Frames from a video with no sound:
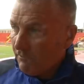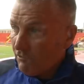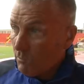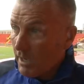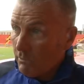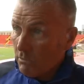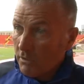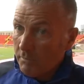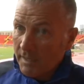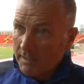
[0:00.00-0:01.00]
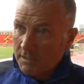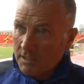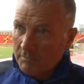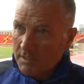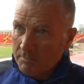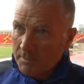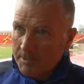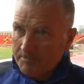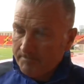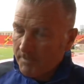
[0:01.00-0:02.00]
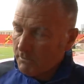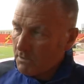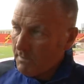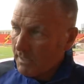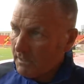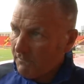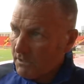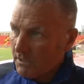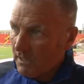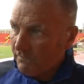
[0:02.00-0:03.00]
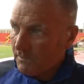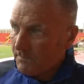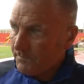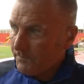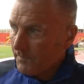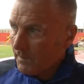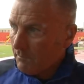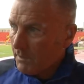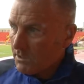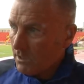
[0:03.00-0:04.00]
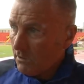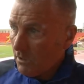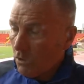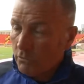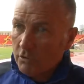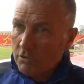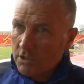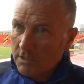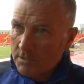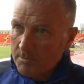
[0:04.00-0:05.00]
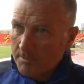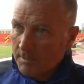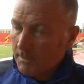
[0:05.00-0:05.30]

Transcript: from where we were back in September. It was a magnificent effort, but it's a whole new season.